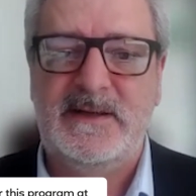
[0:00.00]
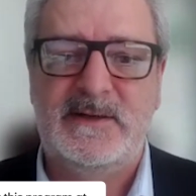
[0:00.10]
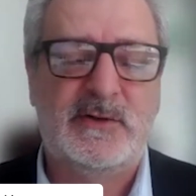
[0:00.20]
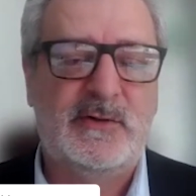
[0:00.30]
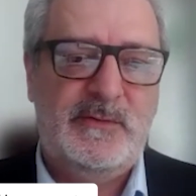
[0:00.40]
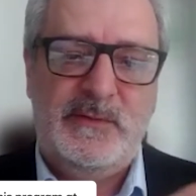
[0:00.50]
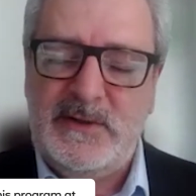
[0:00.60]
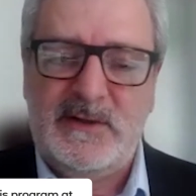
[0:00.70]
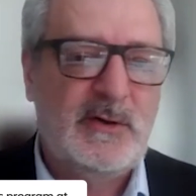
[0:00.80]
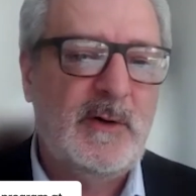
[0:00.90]
So you
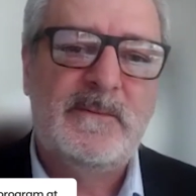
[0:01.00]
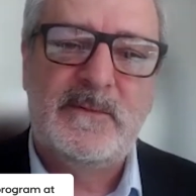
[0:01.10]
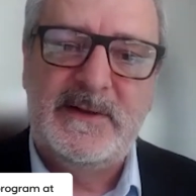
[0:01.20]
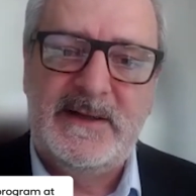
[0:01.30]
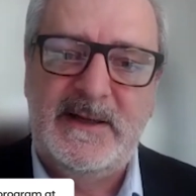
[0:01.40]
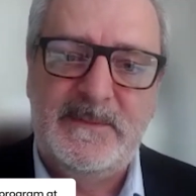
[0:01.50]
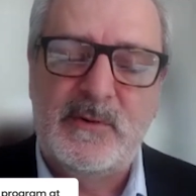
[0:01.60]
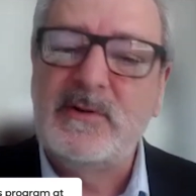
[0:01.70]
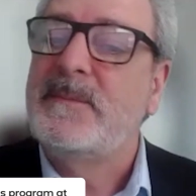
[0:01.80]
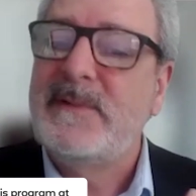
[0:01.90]
can come from the
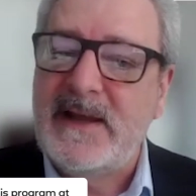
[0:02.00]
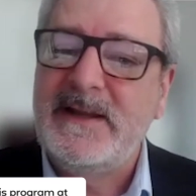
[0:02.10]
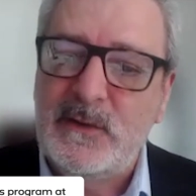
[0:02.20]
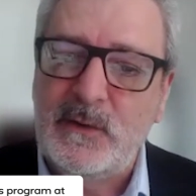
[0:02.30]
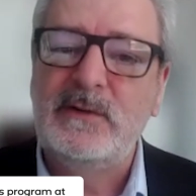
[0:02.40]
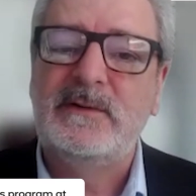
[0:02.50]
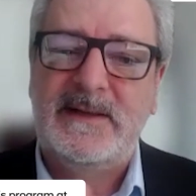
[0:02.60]
program granted call.